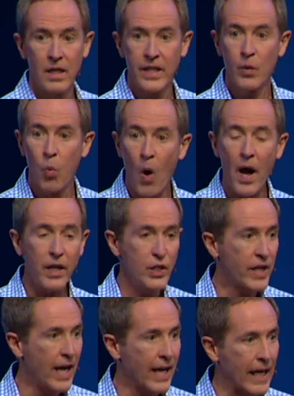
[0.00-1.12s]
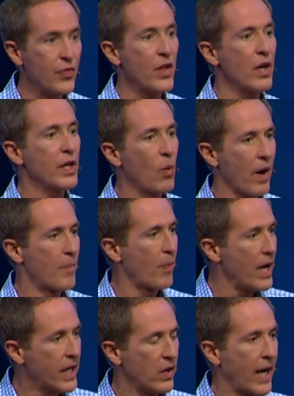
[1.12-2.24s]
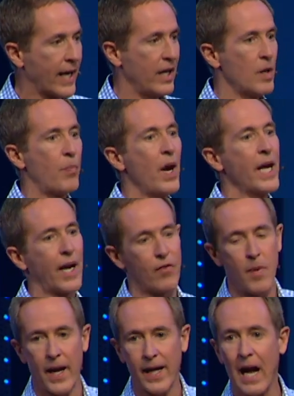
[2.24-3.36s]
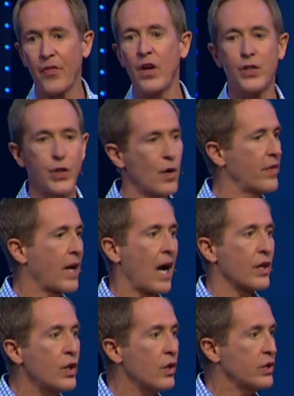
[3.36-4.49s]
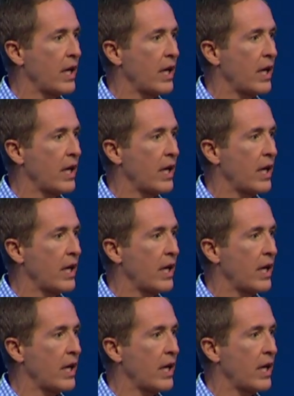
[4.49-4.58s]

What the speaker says: You want it and you can't get there. You want a break, you're not getting a break. Everybody got theirs, you haven't gotten yours